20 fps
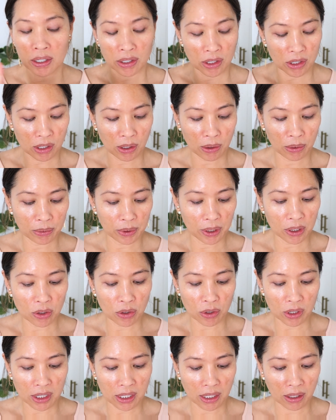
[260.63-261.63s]
So
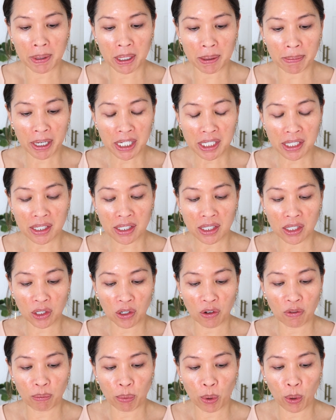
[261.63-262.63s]
interesting. Minimizes
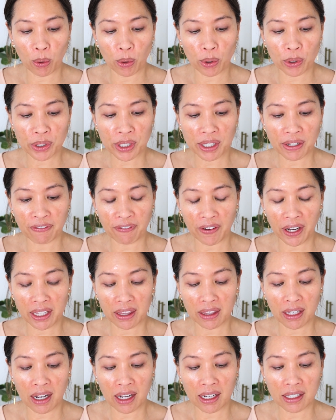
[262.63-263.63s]
look of pores and
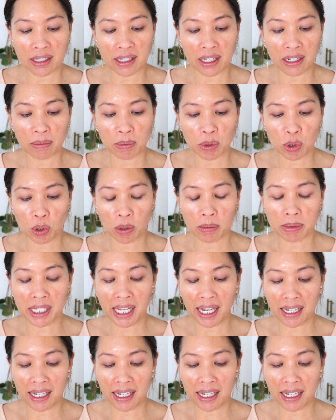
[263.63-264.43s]
fine lines and absorbs